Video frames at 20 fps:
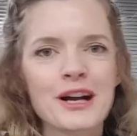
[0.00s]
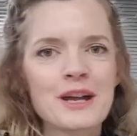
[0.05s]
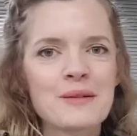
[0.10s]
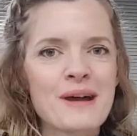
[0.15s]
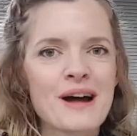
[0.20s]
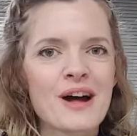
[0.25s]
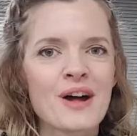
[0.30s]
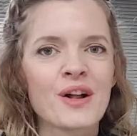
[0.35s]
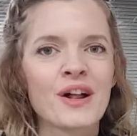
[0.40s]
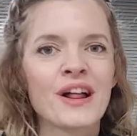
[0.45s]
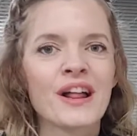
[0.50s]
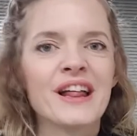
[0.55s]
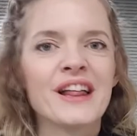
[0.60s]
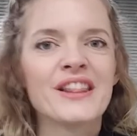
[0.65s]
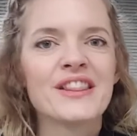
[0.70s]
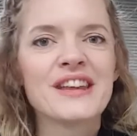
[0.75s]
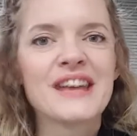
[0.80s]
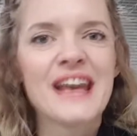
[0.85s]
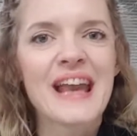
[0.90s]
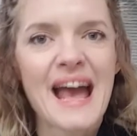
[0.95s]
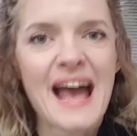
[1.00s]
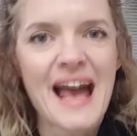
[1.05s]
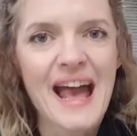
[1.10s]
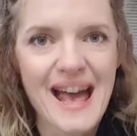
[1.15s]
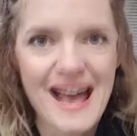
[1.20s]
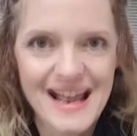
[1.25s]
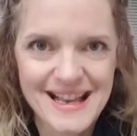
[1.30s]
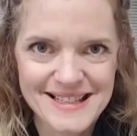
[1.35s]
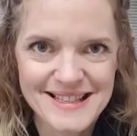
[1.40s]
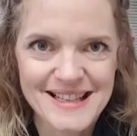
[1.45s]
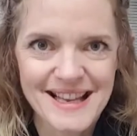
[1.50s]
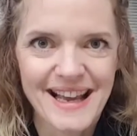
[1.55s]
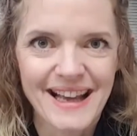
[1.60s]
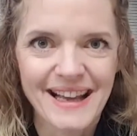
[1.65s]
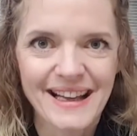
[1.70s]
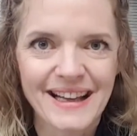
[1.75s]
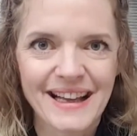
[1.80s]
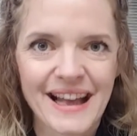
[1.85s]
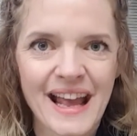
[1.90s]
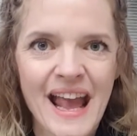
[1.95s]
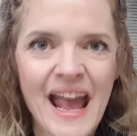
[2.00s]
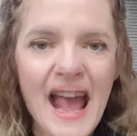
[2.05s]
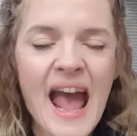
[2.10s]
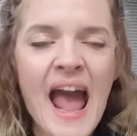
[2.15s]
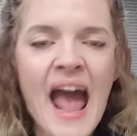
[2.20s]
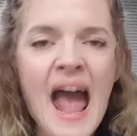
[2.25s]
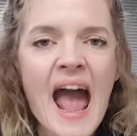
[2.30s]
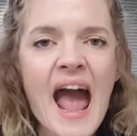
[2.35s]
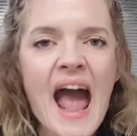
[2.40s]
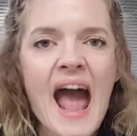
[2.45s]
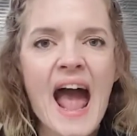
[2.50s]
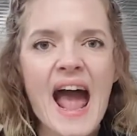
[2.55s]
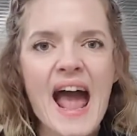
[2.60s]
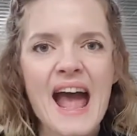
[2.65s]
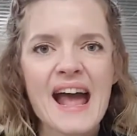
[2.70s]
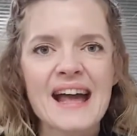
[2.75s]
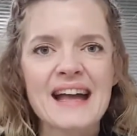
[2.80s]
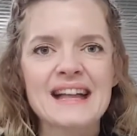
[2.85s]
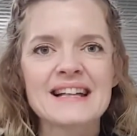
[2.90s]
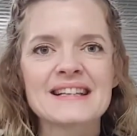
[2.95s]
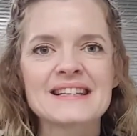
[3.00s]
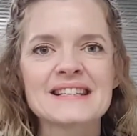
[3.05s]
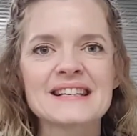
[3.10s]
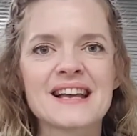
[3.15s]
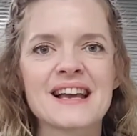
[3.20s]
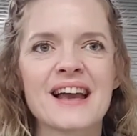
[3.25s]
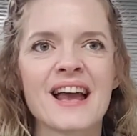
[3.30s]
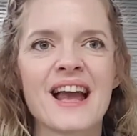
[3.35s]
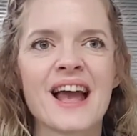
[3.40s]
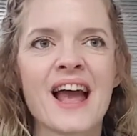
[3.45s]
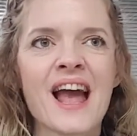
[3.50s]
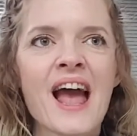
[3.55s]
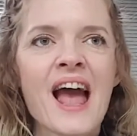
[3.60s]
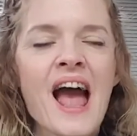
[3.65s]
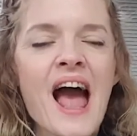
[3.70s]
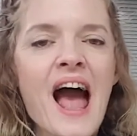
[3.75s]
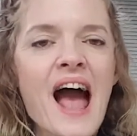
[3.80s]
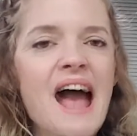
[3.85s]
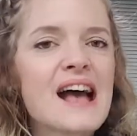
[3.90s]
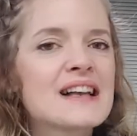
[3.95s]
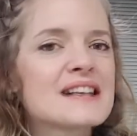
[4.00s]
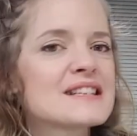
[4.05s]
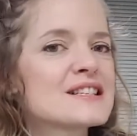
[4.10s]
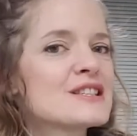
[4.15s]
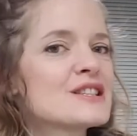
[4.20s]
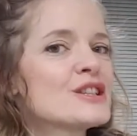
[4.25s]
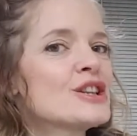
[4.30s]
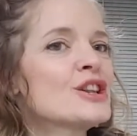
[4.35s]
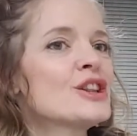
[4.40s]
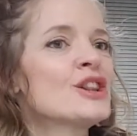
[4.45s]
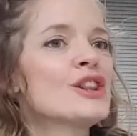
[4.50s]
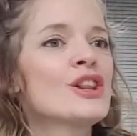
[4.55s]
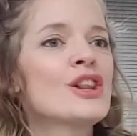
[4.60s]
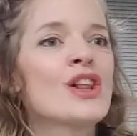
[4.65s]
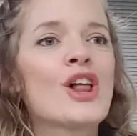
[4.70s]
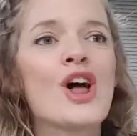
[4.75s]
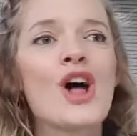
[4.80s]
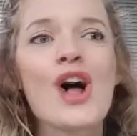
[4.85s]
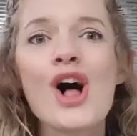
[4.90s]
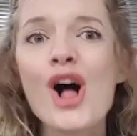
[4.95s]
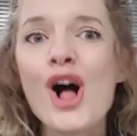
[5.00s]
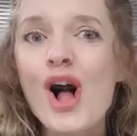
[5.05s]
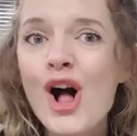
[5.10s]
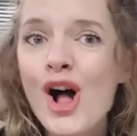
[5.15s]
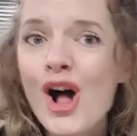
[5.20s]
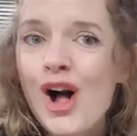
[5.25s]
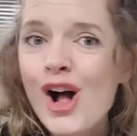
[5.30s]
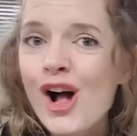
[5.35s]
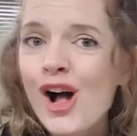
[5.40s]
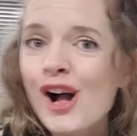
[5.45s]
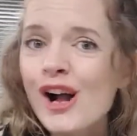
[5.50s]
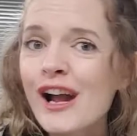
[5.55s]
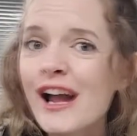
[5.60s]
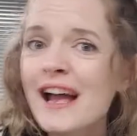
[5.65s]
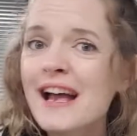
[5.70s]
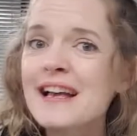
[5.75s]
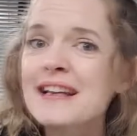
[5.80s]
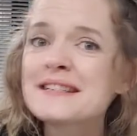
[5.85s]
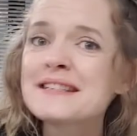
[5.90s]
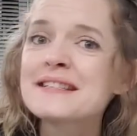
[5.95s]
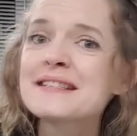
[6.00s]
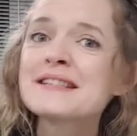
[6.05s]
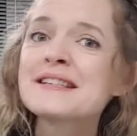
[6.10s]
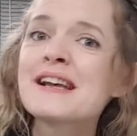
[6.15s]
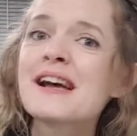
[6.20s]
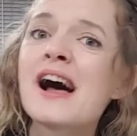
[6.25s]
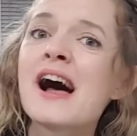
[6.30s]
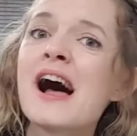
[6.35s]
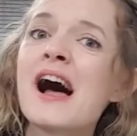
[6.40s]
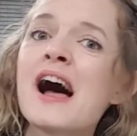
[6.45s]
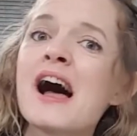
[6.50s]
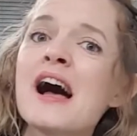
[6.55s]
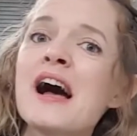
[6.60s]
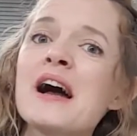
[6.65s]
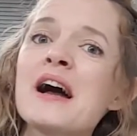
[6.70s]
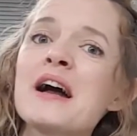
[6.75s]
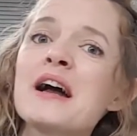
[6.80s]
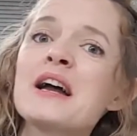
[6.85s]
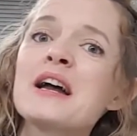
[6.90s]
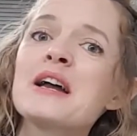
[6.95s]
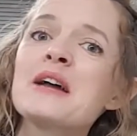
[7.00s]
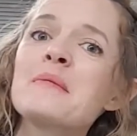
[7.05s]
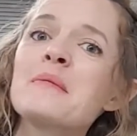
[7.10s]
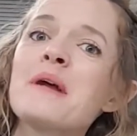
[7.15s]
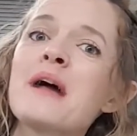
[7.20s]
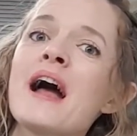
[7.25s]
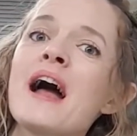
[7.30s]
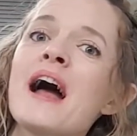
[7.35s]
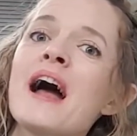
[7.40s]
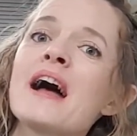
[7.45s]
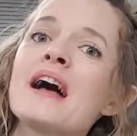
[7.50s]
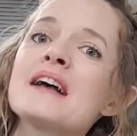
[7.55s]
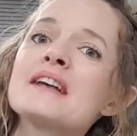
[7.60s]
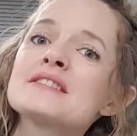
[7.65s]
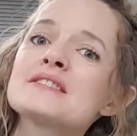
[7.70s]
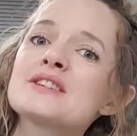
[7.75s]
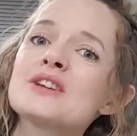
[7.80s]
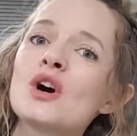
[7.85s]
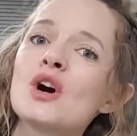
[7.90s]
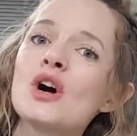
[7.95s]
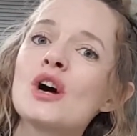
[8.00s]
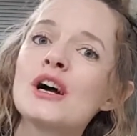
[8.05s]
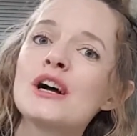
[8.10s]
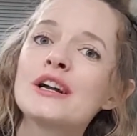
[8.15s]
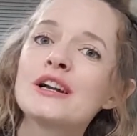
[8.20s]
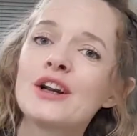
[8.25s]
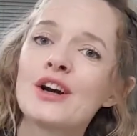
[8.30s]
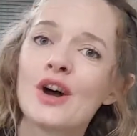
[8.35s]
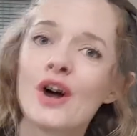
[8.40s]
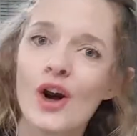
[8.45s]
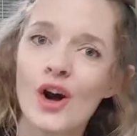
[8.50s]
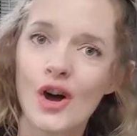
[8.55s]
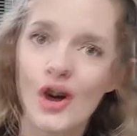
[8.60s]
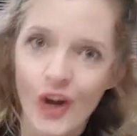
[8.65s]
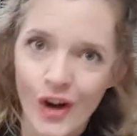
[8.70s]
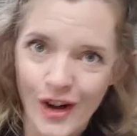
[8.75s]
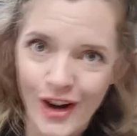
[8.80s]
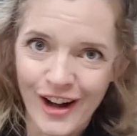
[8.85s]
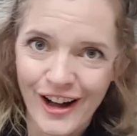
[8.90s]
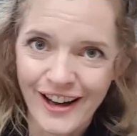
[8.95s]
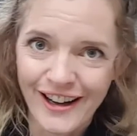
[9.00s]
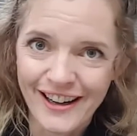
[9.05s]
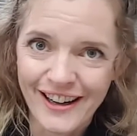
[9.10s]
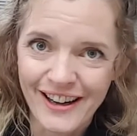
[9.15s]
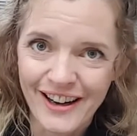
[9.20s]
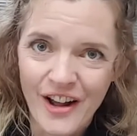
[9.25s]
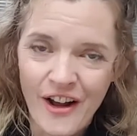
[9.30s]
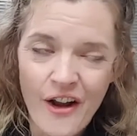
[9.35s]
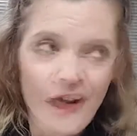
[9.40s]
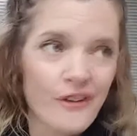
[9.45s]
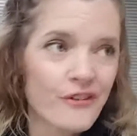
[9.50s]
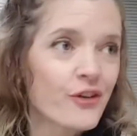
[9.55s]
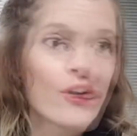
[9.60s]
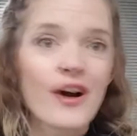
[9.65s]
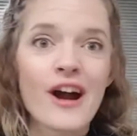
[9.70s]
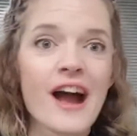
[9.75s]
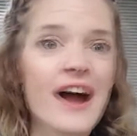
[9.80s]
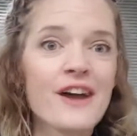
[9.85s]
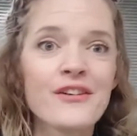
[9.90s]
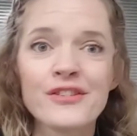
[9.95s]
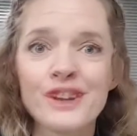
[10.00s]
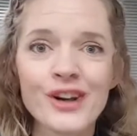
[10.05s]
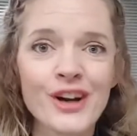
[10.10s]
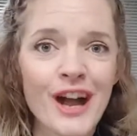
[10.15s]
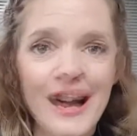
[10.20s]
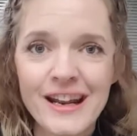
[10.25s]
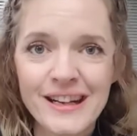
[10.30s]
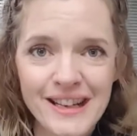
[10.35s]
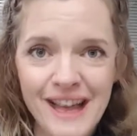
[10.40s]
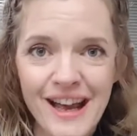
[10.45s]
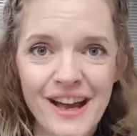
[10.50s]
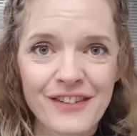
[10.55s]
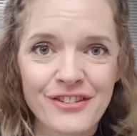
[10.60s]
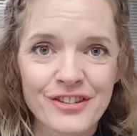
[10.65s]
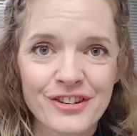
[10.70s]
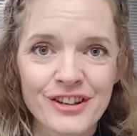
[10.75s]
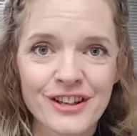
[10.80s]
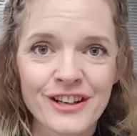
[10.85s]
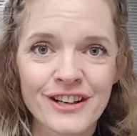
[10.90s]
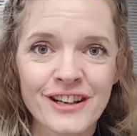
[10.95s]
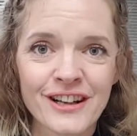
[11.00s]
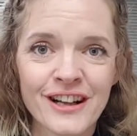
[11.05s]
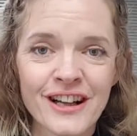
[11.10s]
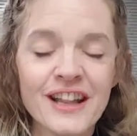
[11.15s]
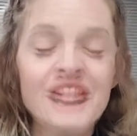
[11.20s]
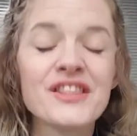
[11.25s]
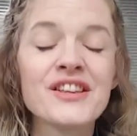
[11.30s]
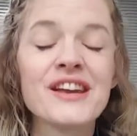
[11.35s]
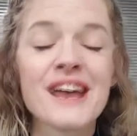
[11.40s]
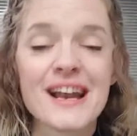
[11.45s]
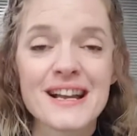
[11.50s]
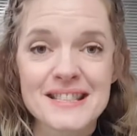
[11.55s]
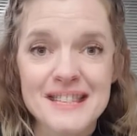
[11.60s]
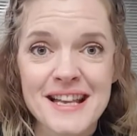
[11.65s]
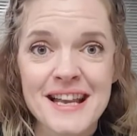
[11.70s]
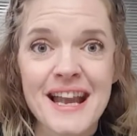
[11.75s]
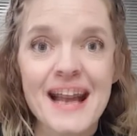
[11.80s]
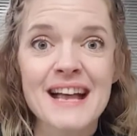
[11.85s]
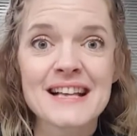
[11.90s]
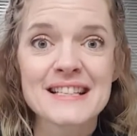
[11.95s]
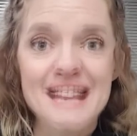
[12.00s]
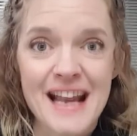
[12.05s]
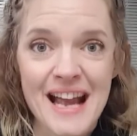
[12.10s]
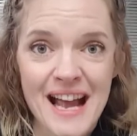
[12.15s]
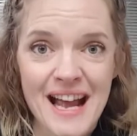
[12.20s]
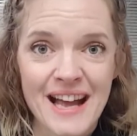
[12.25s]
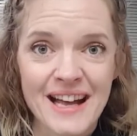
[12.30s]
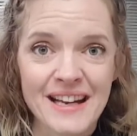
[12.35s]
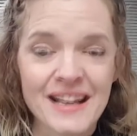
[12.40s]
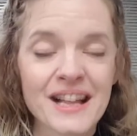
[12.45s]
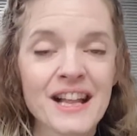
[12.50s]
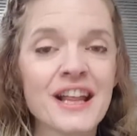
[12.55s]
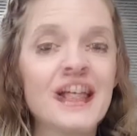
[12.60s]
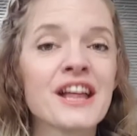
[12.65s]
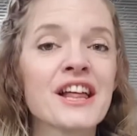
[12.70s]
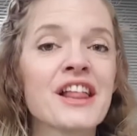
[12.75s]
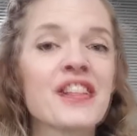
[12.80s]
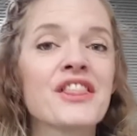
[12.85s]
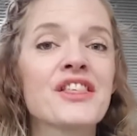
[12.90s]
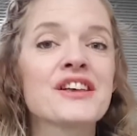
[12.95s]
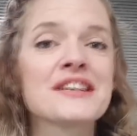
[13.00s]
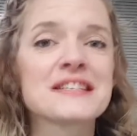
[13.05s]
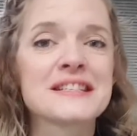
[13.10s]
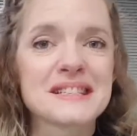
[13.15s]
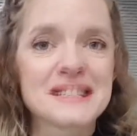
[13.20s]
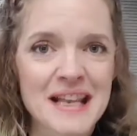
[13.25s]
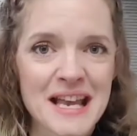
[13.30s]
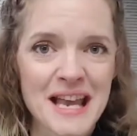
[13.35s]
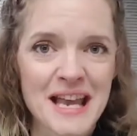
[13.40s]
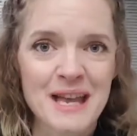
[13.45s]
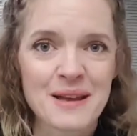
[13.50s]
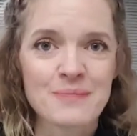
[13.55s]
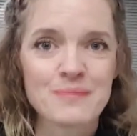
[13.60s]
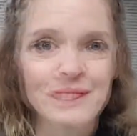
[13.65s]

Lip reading: about the essay. And as long as time has gone on, forever and ever, the essay has had the same.